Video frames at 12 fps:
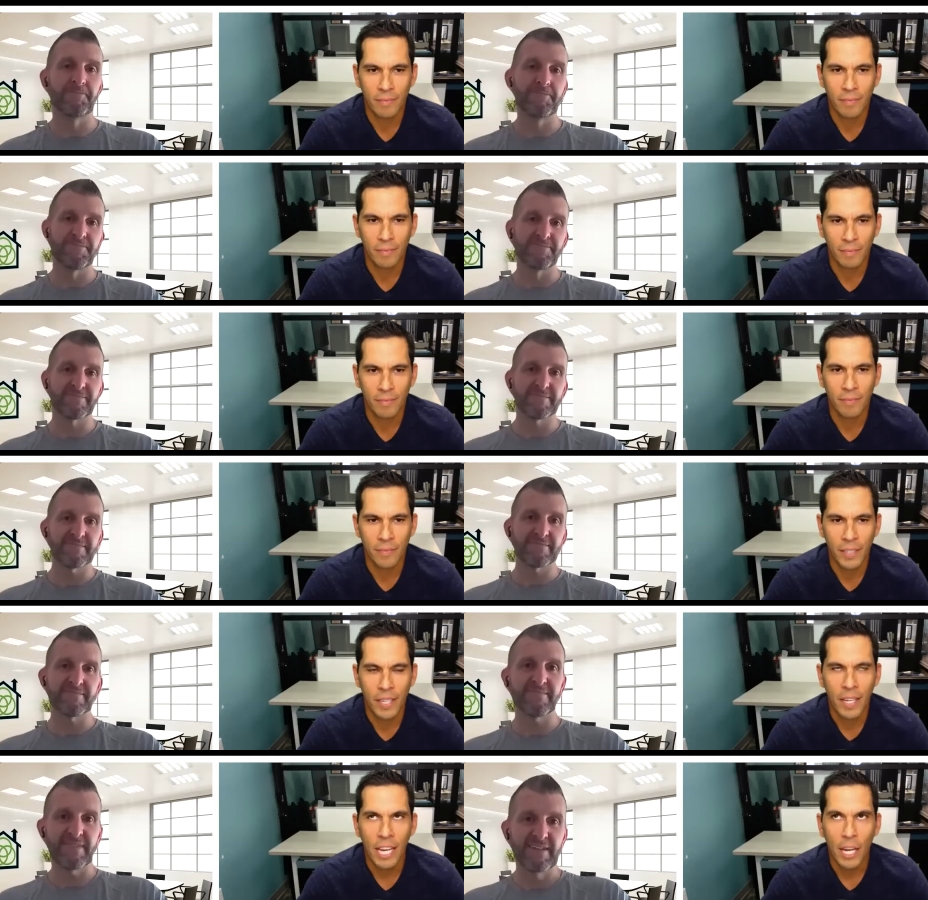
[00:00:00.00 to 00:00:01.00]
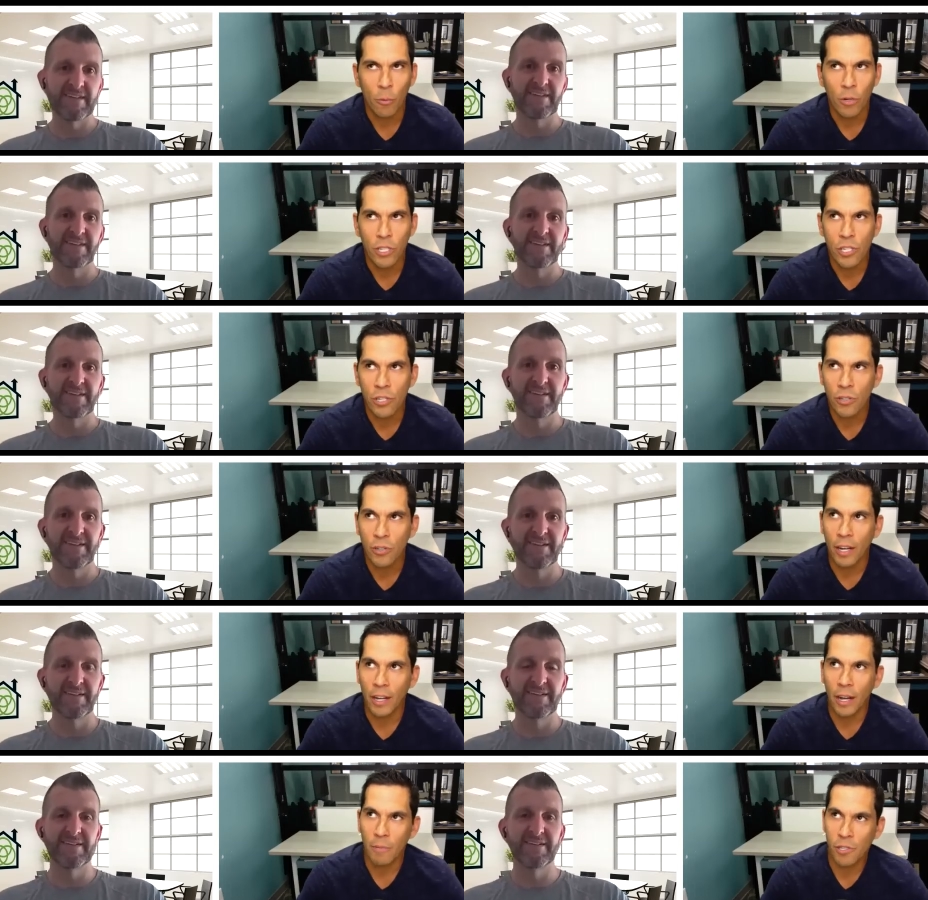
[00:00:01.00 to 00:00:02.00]
Speaker 1: Mm-hmm. And would you?
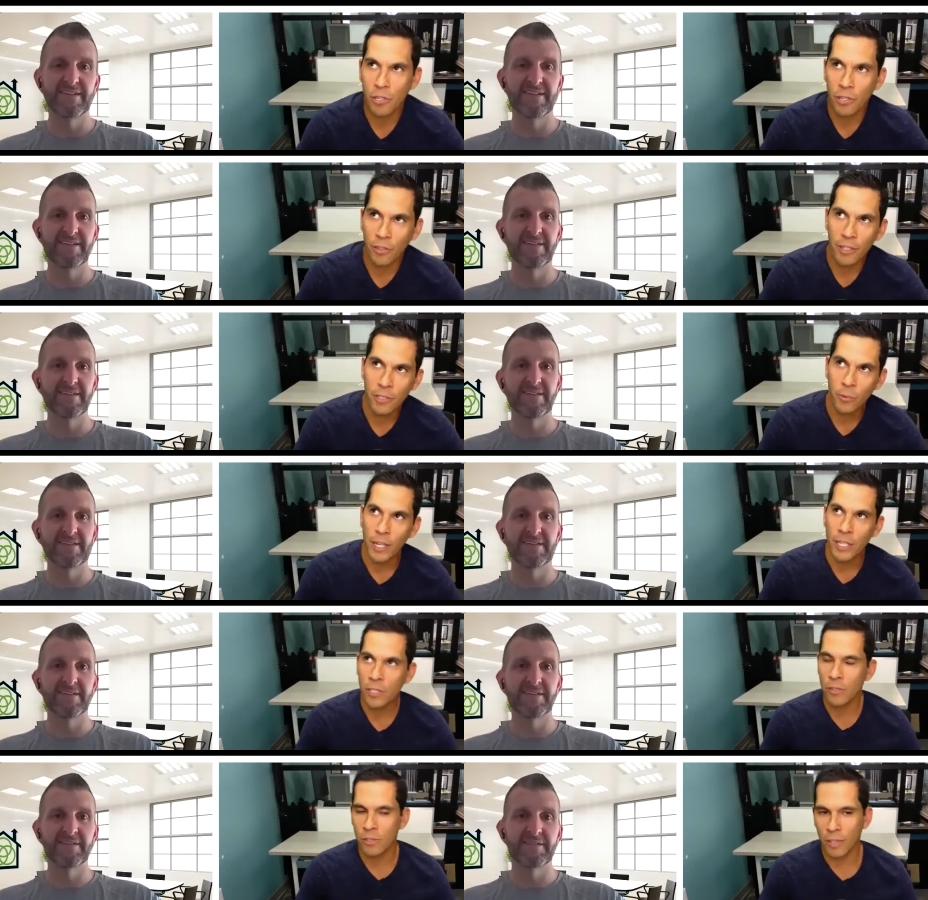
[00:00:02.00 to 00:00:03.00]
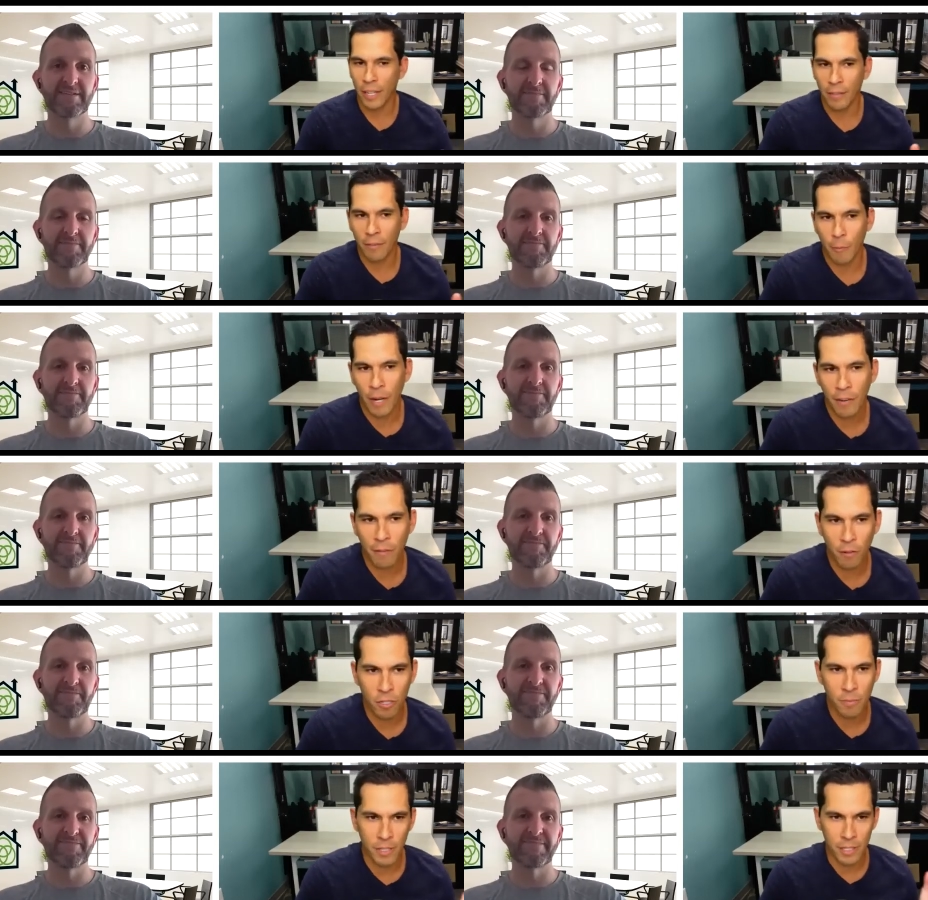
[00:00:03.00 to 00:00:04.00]
I'm sure you're this way too. So, like for my
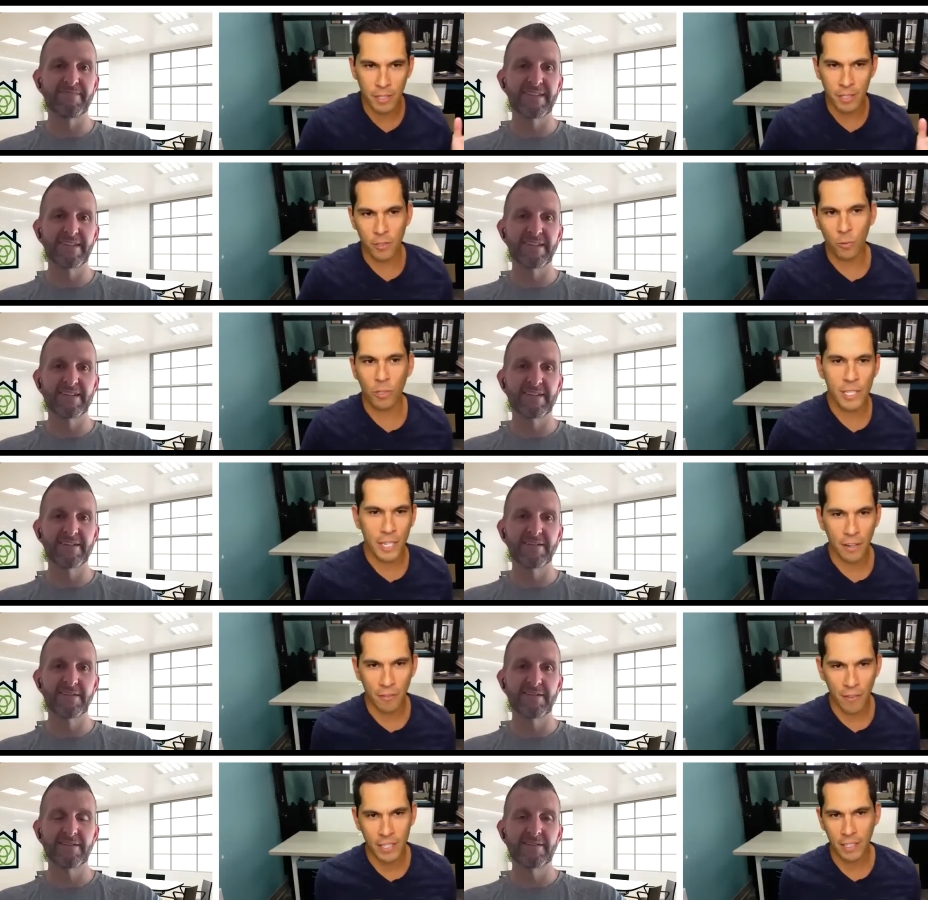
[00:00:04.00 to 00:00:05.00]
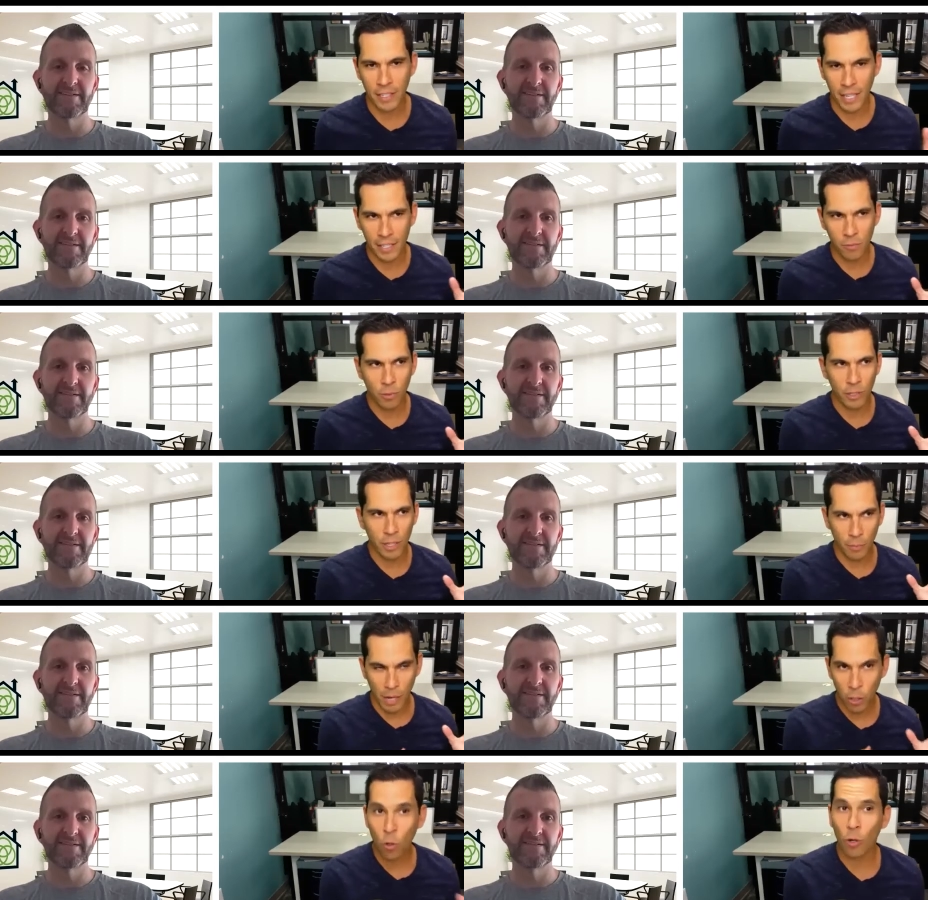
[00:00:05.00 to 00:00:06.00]
first business is real estate investing. That's what
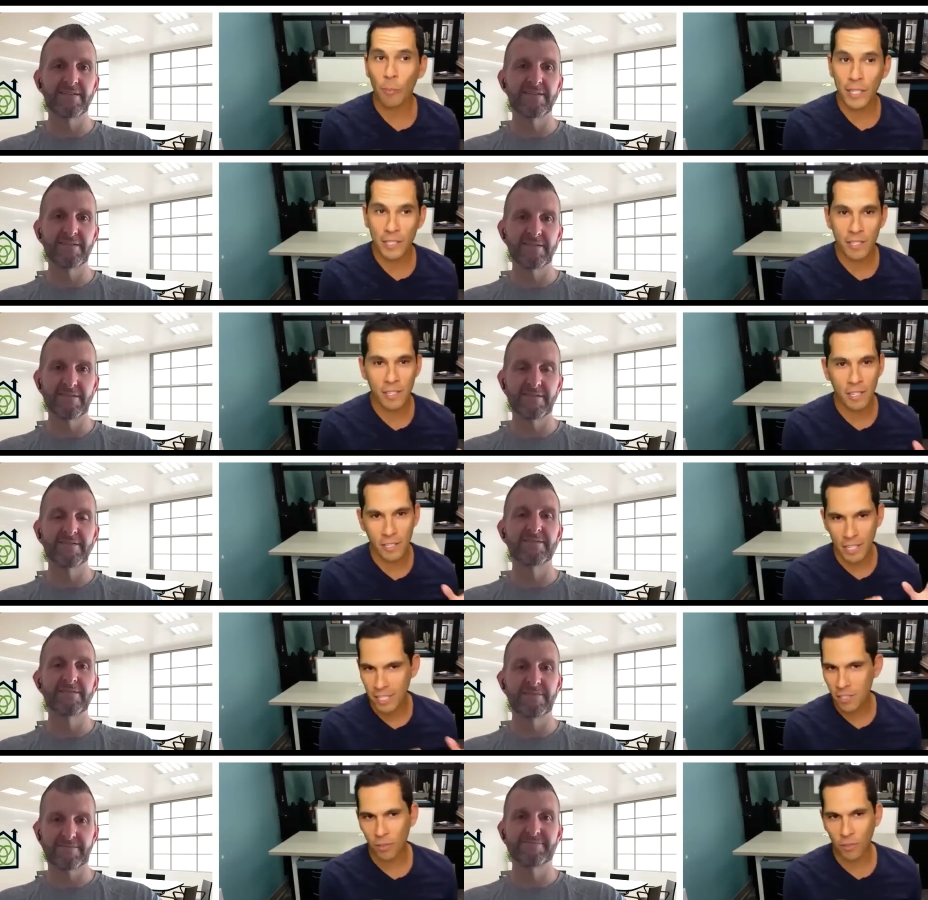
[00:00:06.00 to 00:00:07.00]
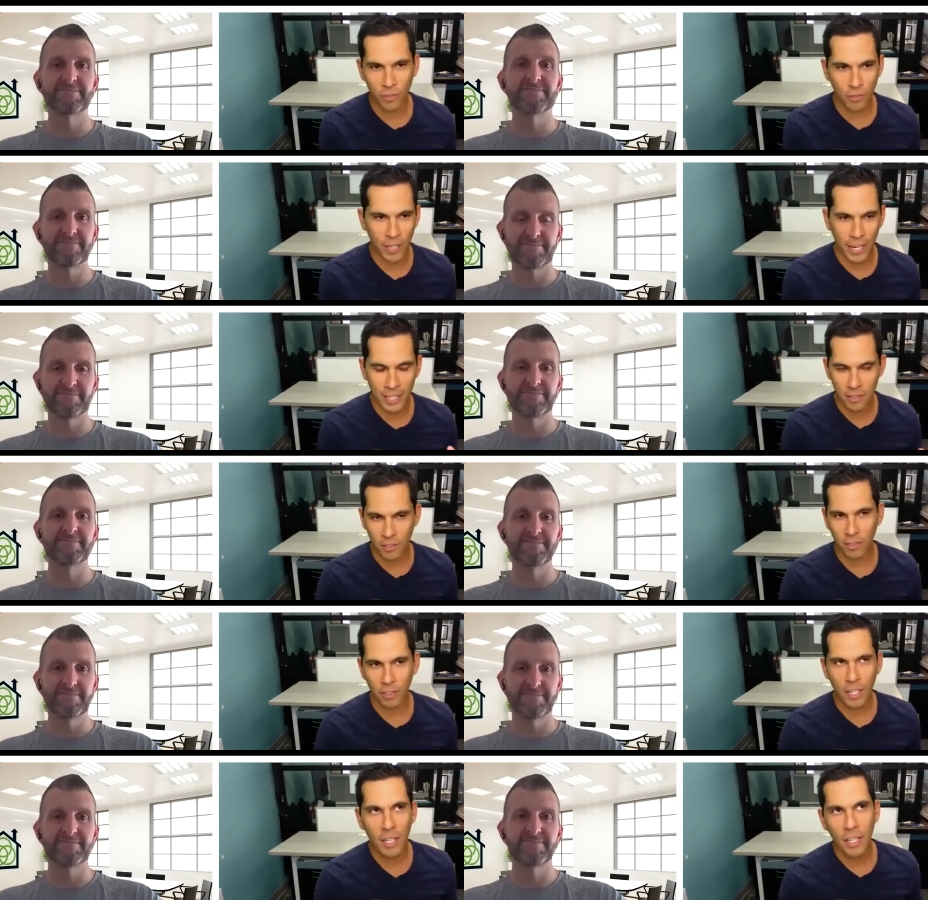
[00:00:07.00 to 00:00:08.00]
my core business is. I still do that. I still,
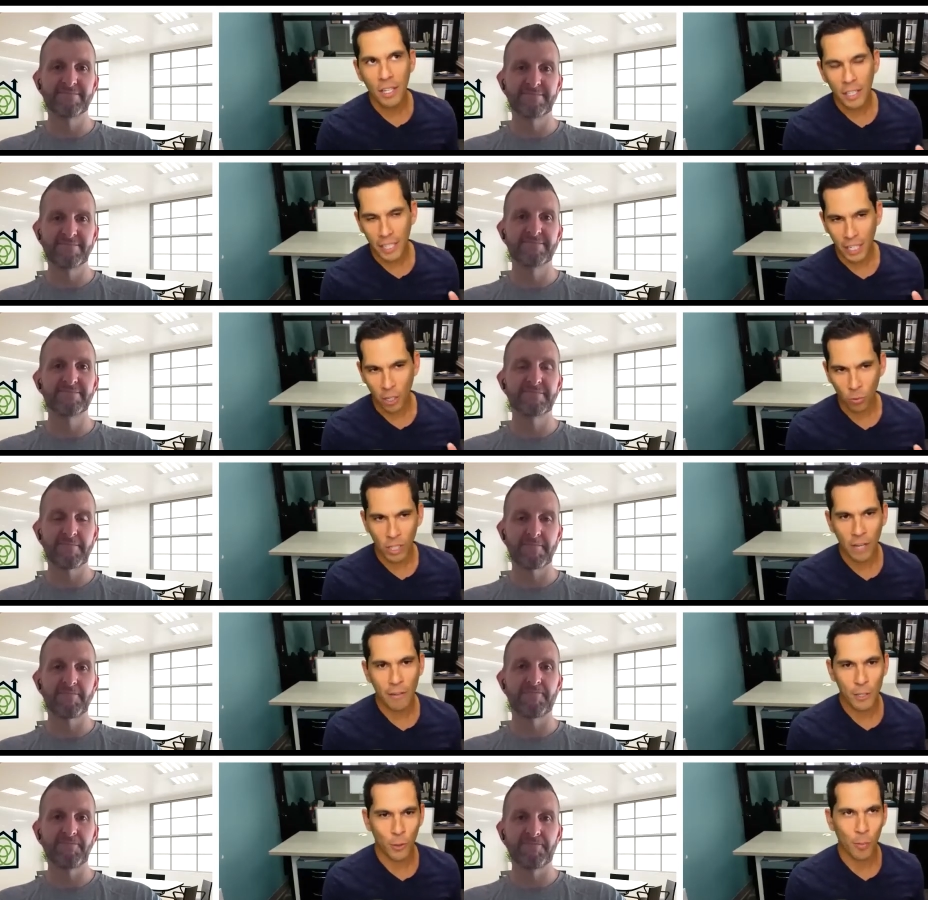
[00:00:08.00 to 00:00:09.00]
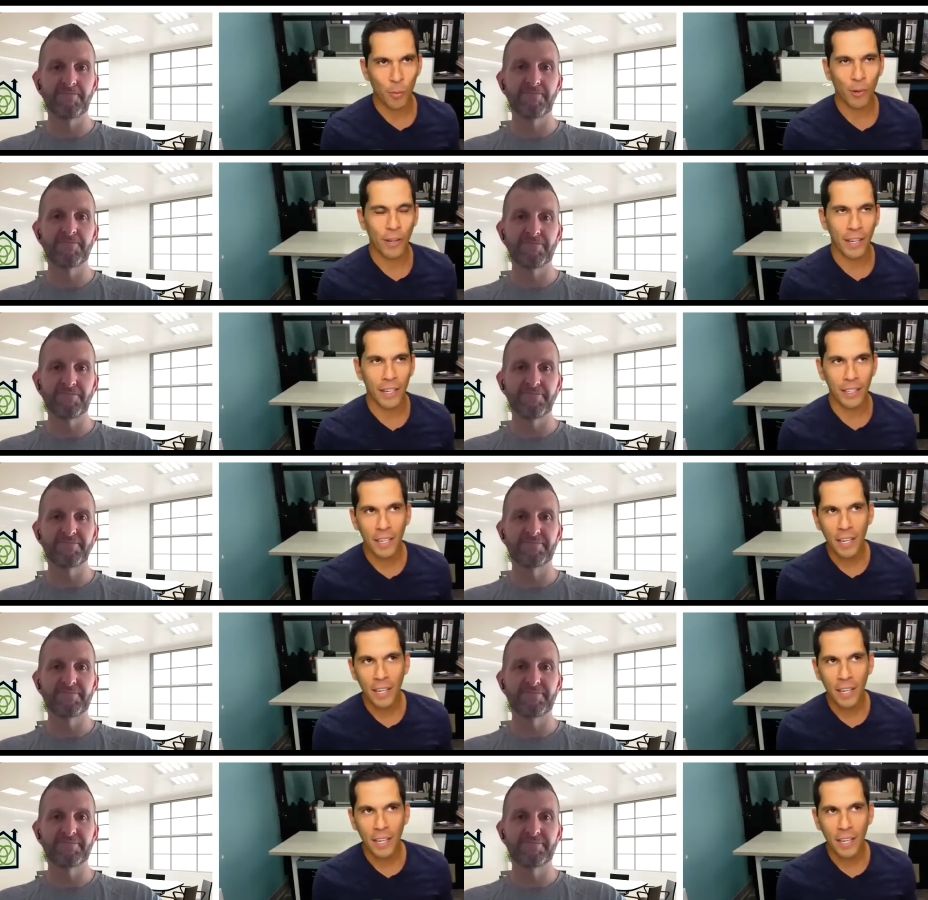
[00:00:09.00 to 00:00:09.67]
you know, love it to a point.